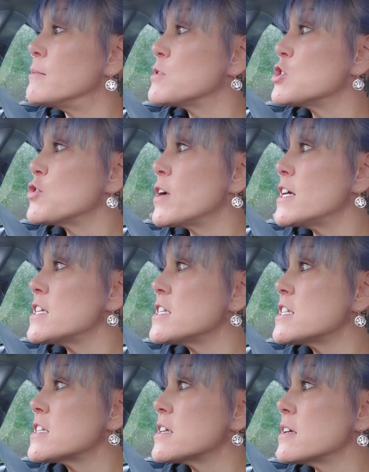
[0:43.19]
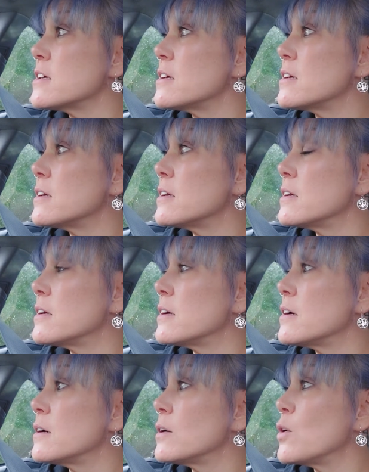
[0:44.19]
Stress
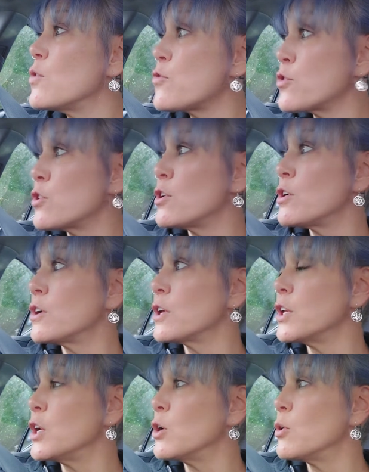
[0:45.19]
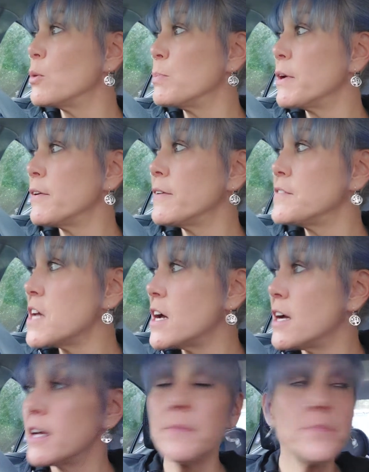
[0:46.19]
over, a period of
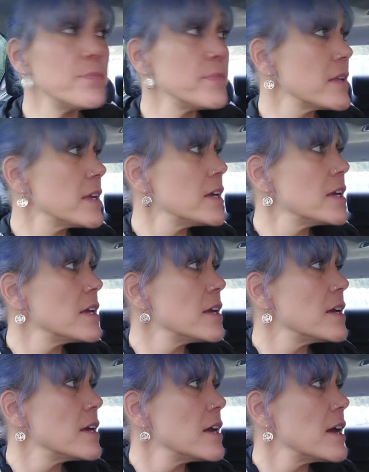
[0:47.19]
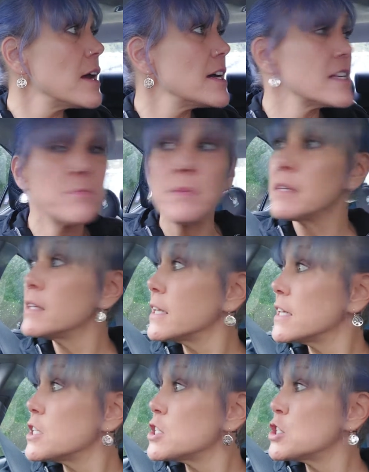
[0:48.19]
time has been
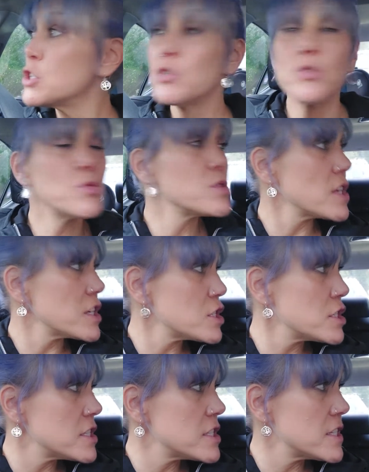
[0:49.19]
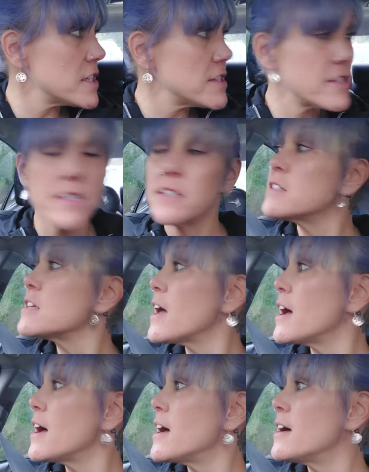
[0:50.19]
linked to such diseases
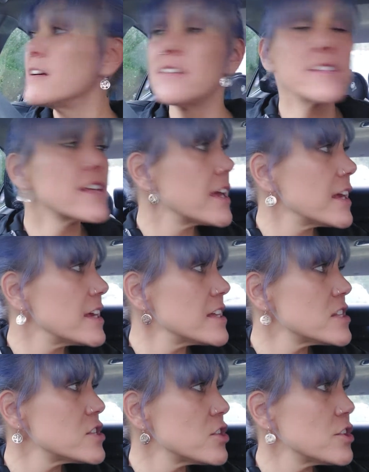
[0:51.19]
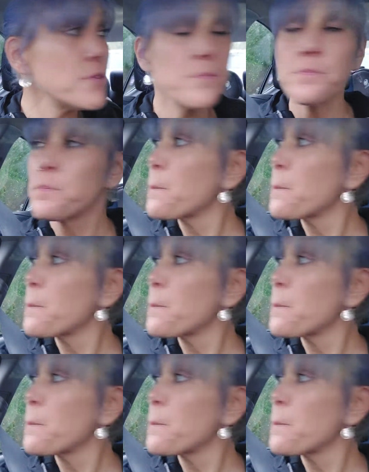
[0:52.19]
as cancer,